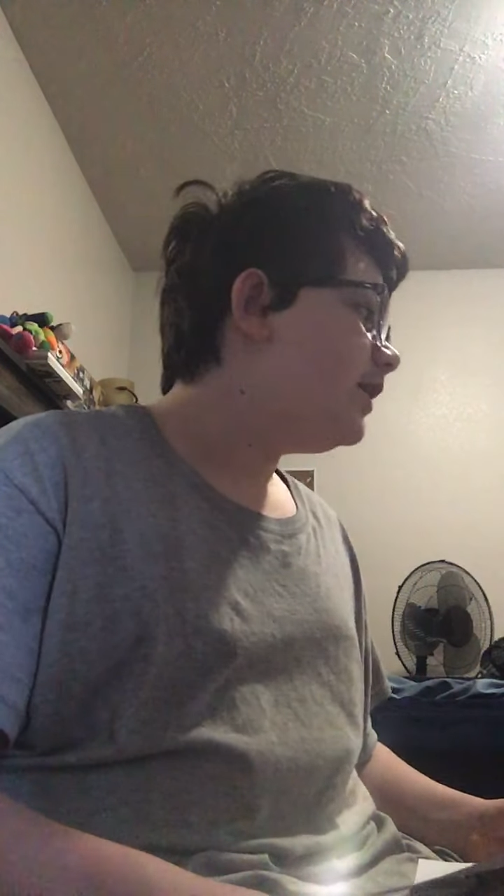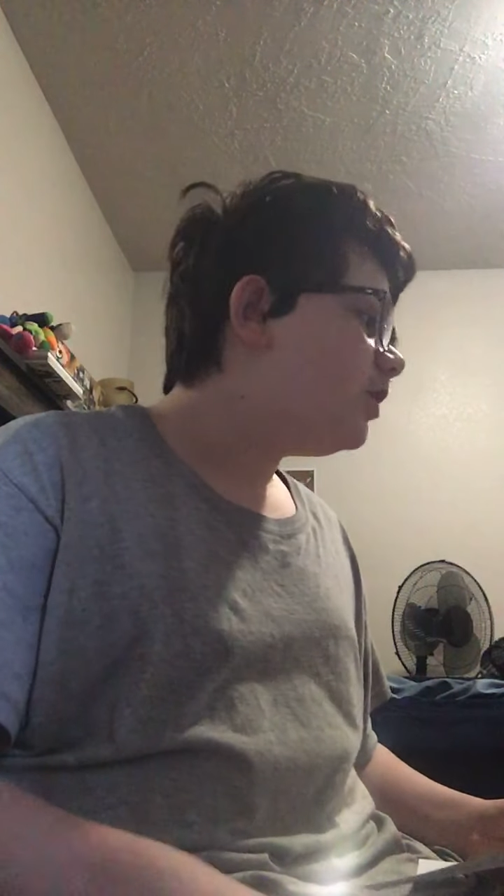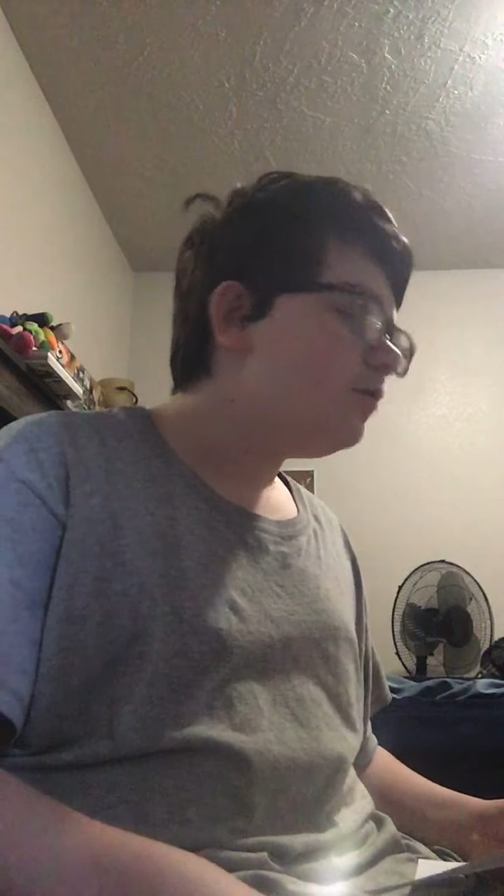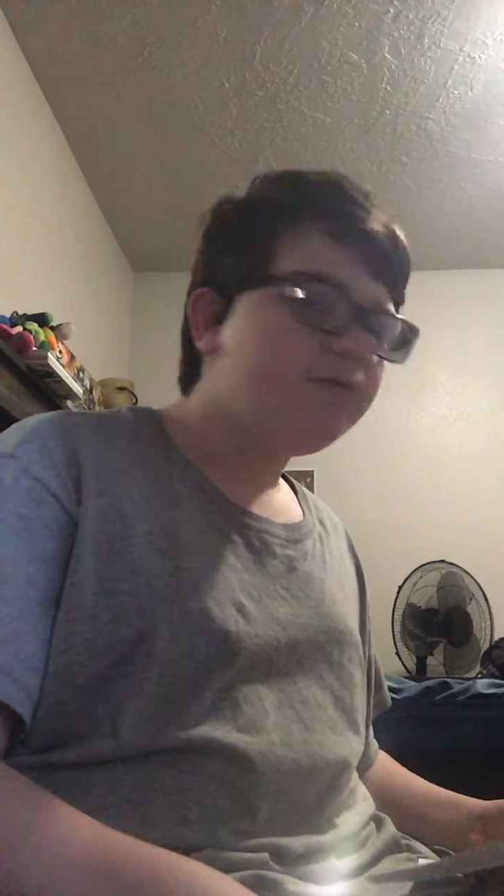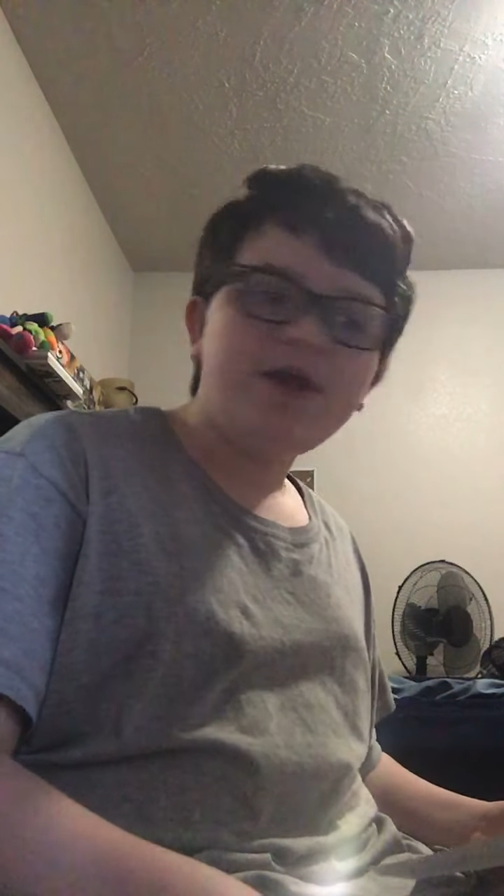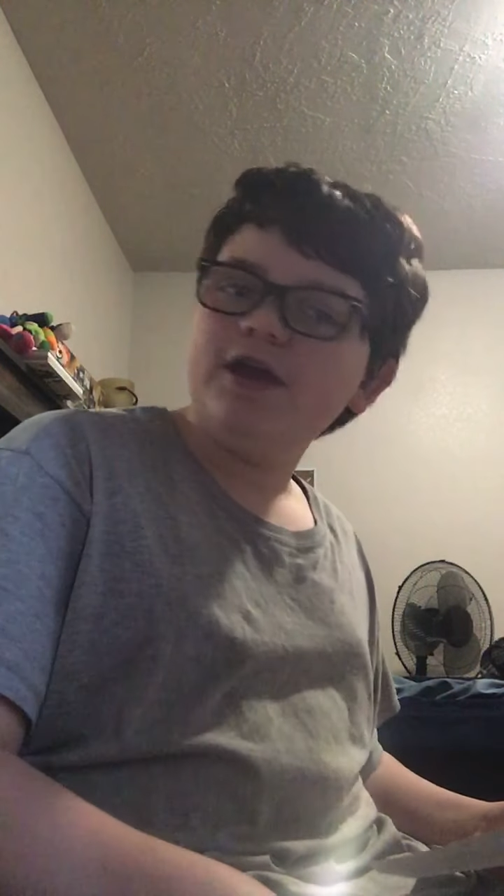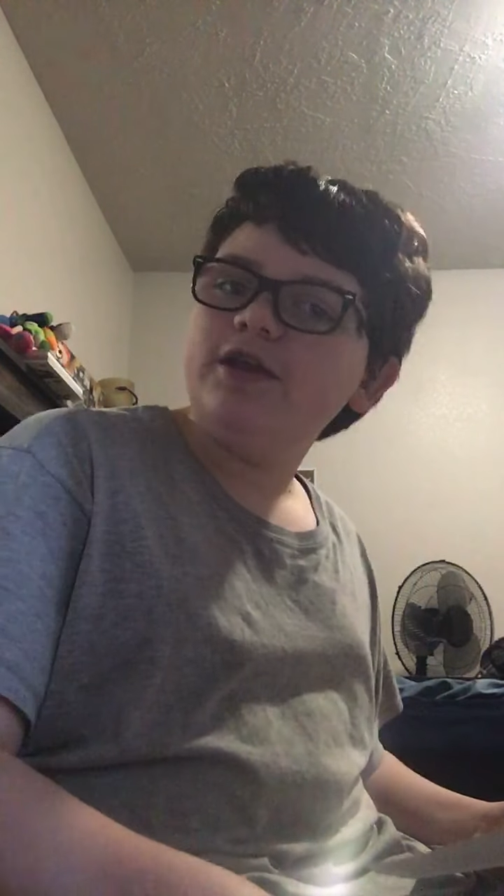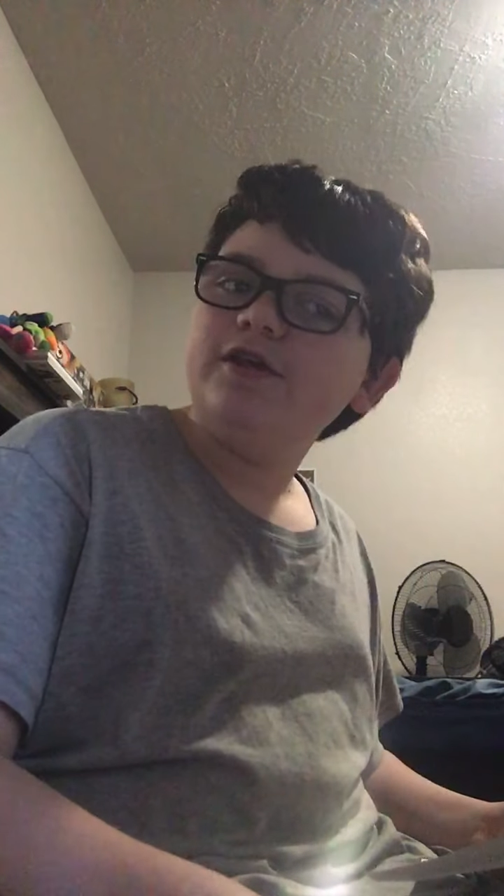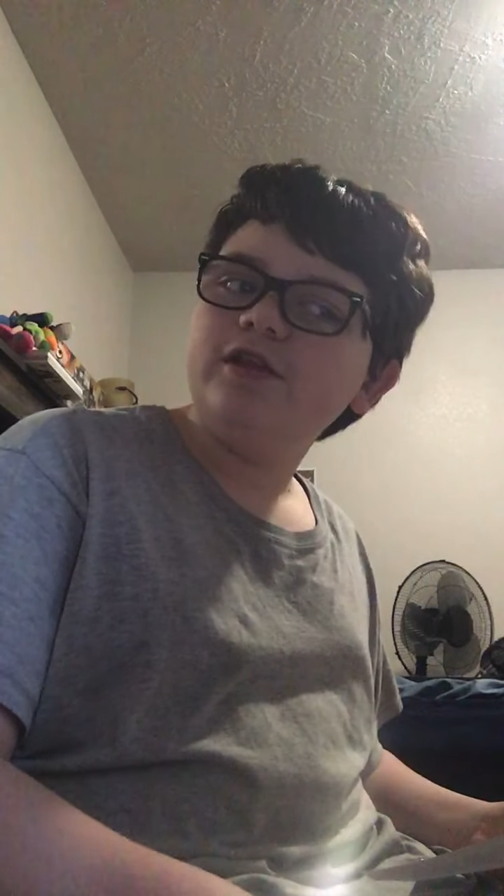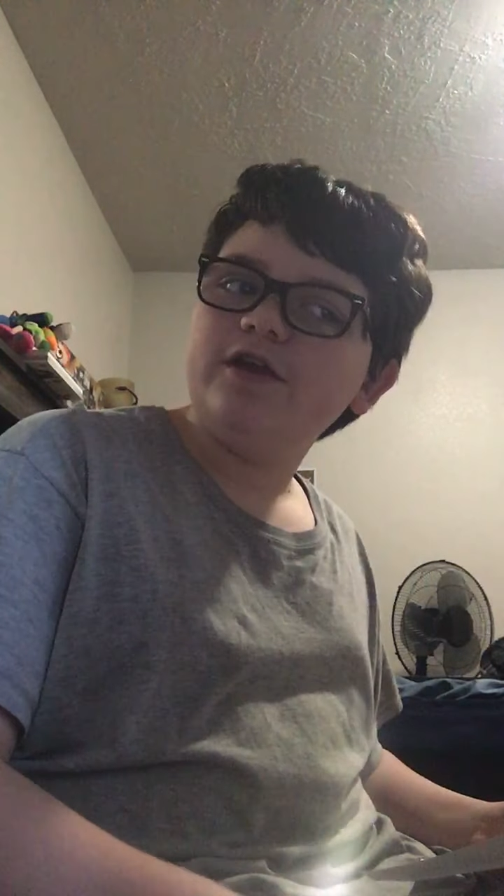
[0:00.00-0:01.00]
ain't gonna play
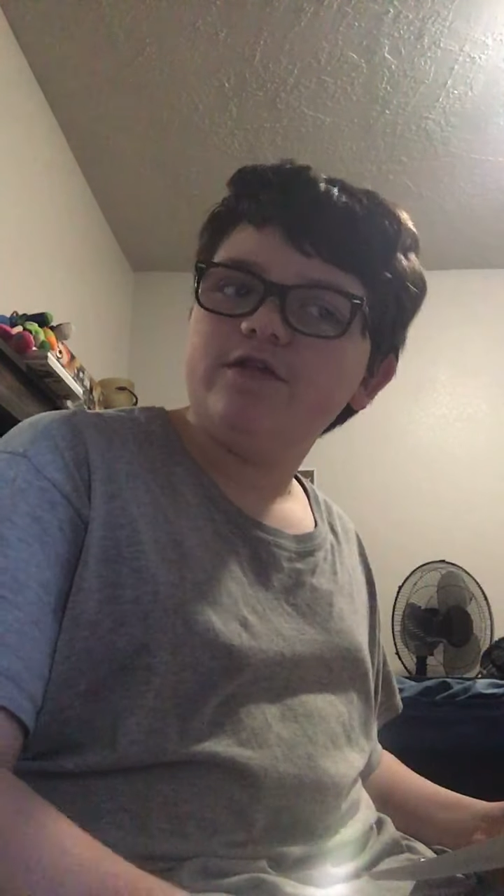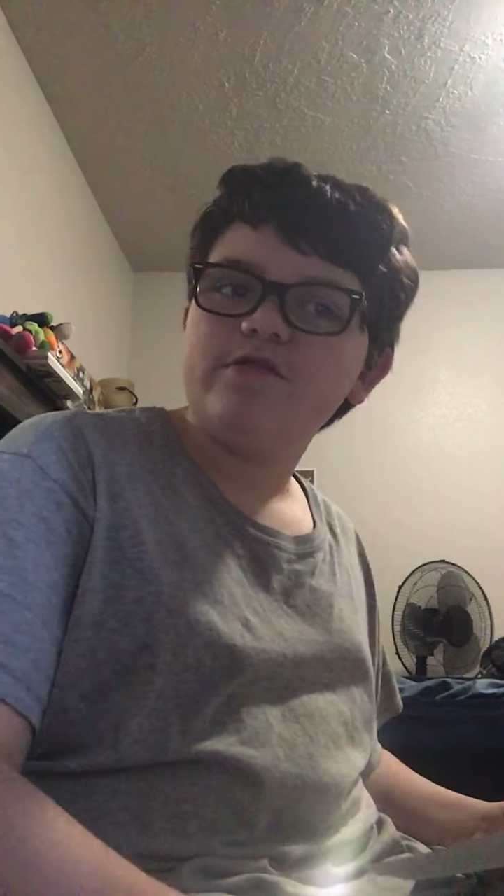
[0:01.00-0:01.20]
any, like,